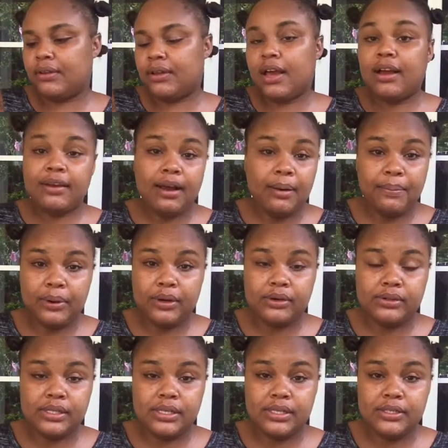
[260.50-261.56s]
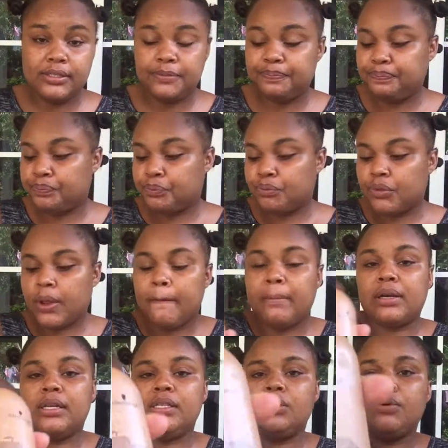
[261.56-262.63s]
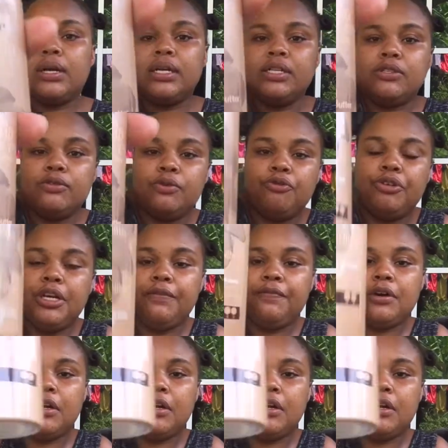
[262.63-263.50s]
I can't pronounce it. But this one is really for